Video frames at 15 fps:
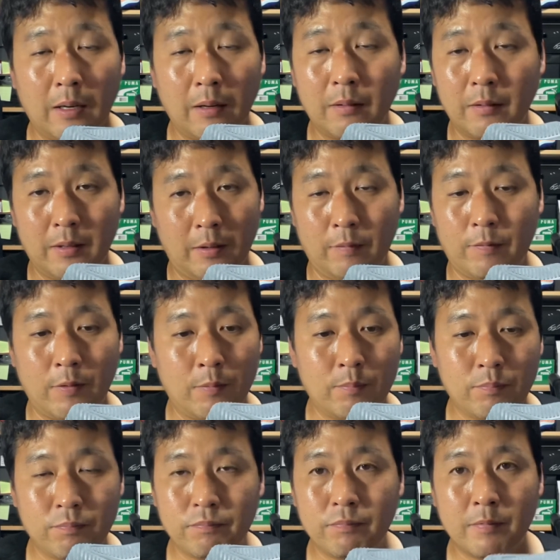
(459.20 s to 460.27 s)
If you
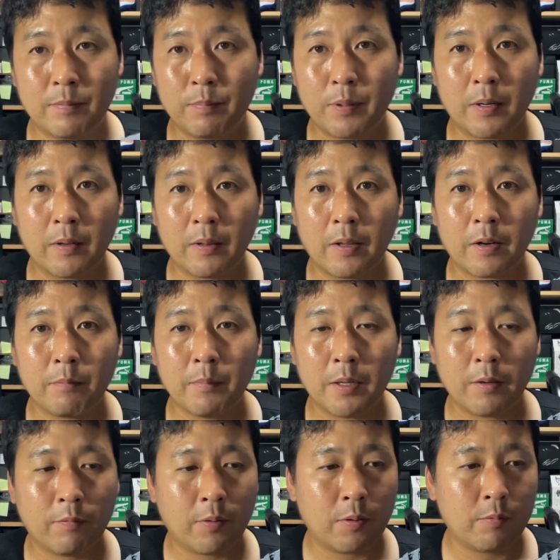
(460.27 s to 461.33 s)
put in a lot of
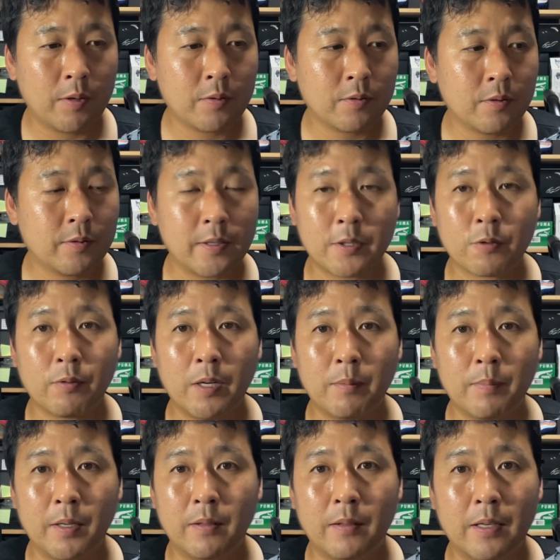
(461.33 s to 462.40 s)
money for the research, that's great,
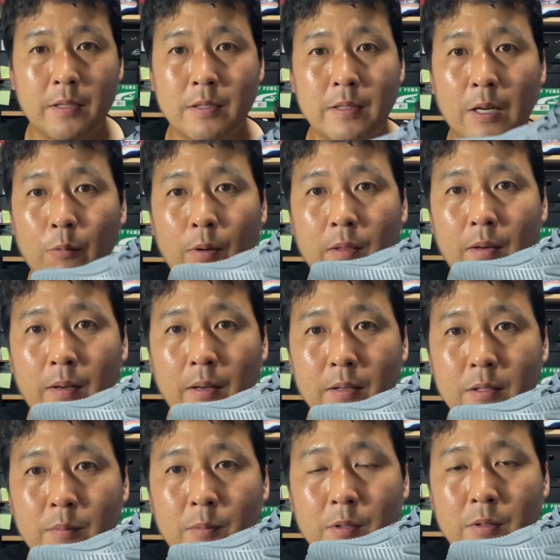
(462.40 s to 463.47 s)
but that's not what the
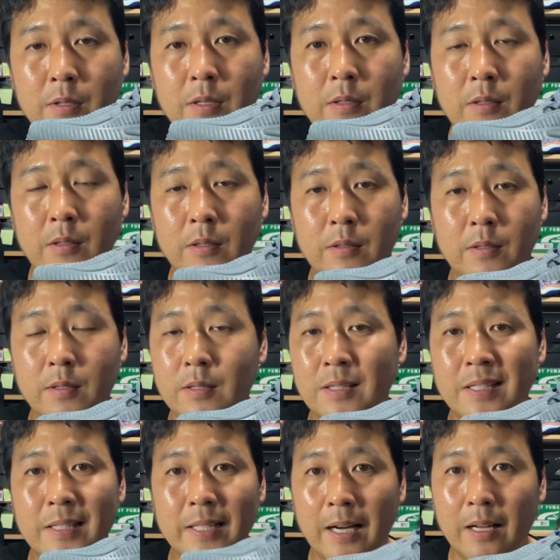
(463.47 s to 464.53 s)
customer sees in this. This
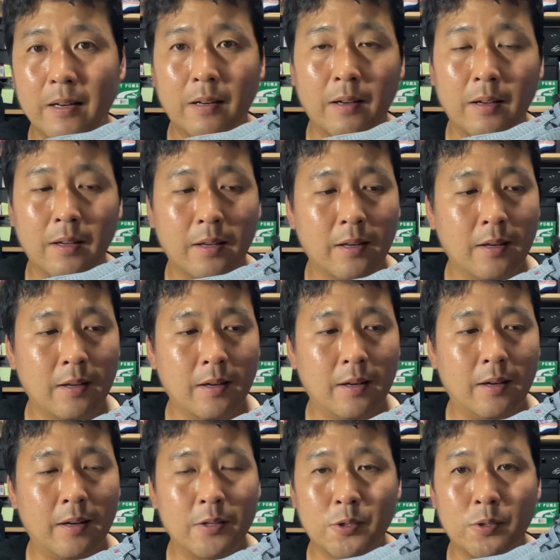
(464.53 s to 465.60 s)
is not
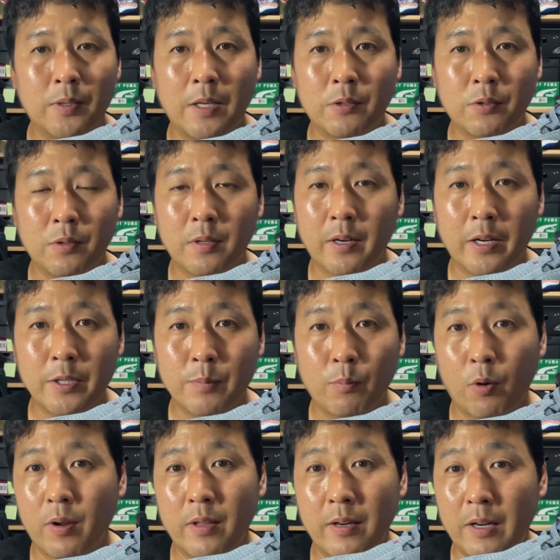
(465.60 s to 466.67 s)
a shoe that should cost
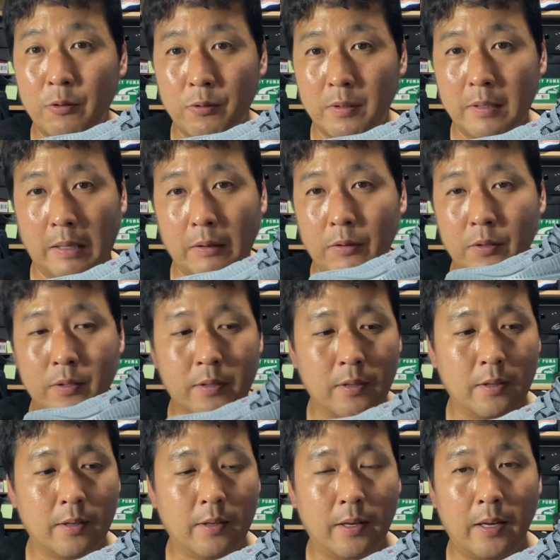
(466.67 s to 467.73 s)
more than $100,
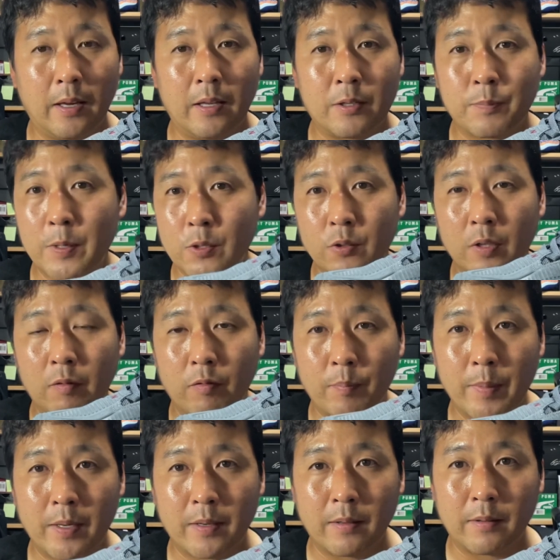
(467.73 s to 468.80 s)
especially if you're
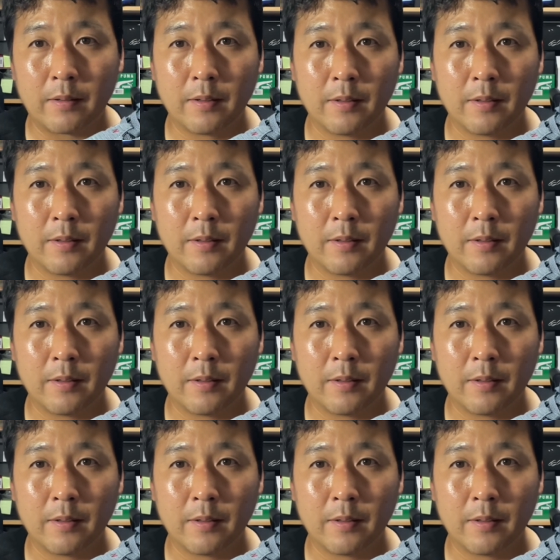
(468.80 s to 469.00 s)
making